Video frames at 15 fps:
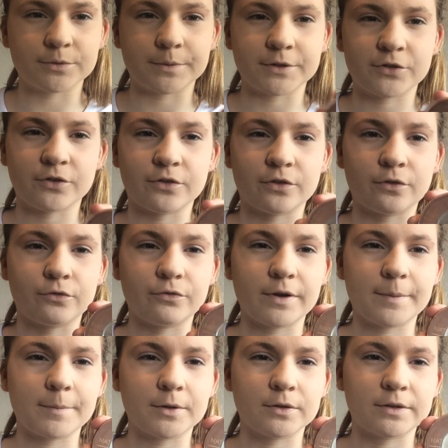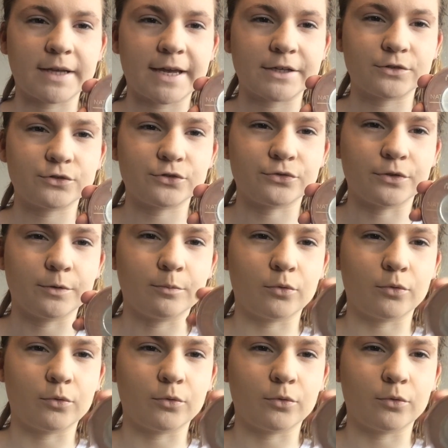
which is the Rimmel Natural